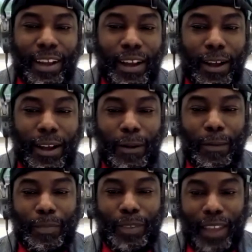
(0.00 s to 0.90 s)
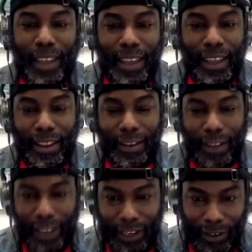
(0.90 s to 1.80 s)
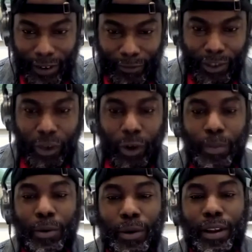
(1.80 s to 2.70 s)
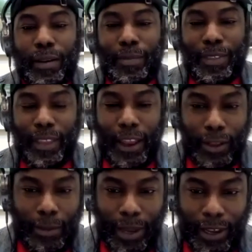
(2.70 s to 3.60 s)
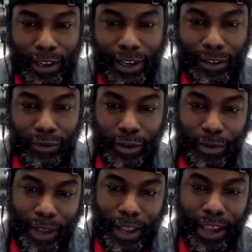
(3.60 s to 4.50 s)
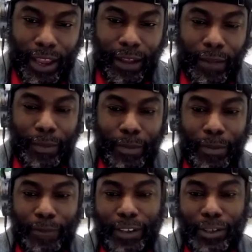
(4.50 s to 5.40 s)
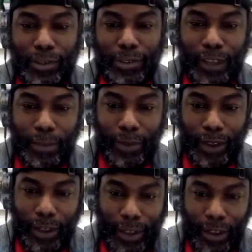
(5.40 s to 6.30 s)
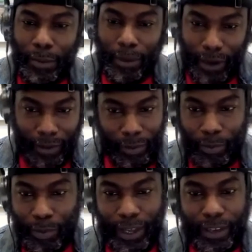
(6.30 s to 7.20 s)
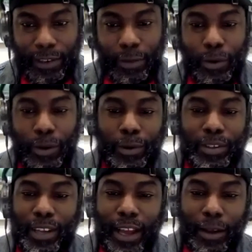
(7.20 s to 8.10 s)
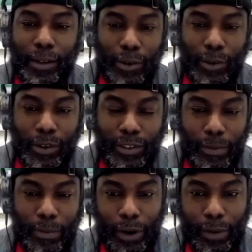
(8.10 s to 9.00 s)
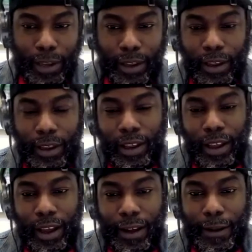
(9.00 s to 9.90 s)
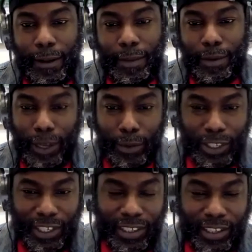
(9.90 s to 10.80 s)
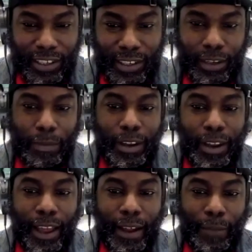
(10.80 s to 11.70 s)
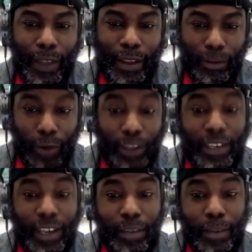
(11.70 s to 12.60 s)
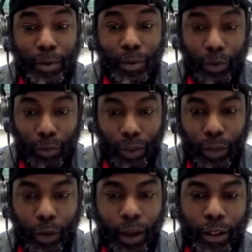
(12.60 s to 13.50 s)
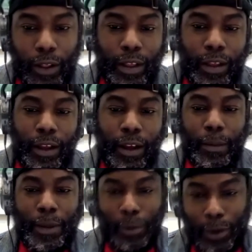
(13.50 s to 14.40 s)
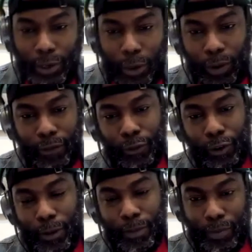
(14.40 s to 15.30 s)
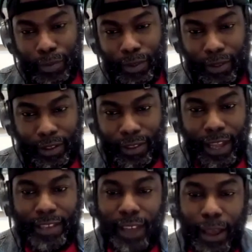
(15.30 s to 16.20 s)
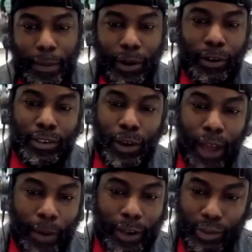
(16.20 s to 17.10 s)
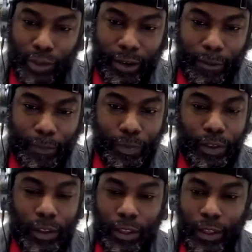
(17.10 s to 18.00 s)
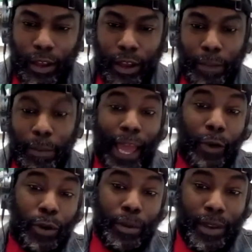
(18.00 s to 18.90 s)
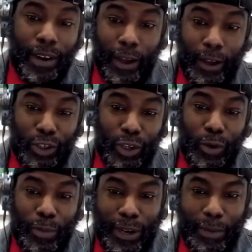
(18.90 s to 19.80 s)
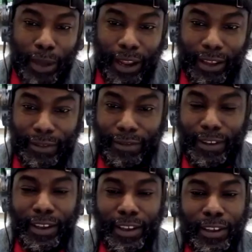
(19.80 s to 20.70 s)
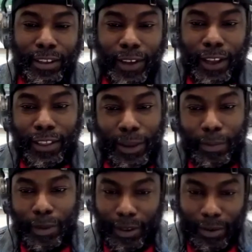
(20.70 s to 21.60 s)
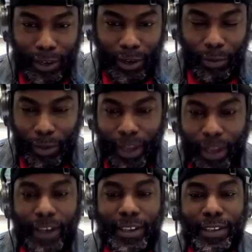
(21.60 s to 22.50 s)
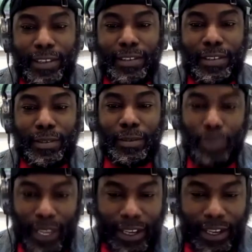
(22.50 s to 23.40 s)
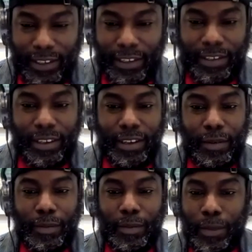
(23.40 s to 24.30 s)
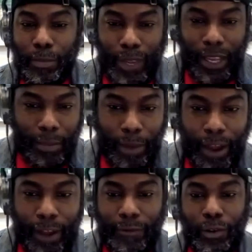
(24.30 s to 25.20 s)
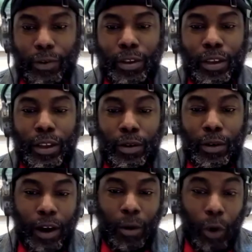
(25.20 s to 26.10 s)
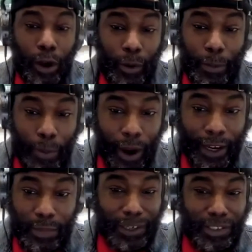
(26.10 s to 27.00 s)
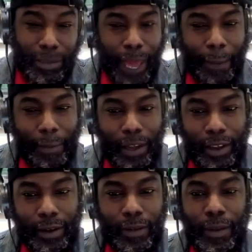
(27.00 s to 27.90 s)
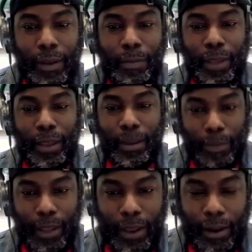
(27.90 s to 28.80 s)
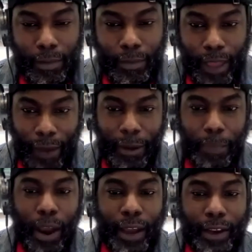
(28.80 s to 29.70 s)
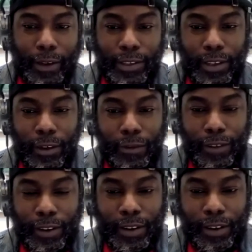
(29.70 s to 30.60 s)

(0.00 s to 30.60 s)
Um, and he showed me what not only manhood is from a professional standpoint, but being someone who was in the household and supported me. Um, it, it was just something that resonated me re really well. Um, and it wasn't only from that side, but also how I treat uh, Black women, how I treat women in my life. So I think, you know, manhood is being consistent, being mindful, Uh, walking with pride, especially Black manhood, being being having pride in yourself, and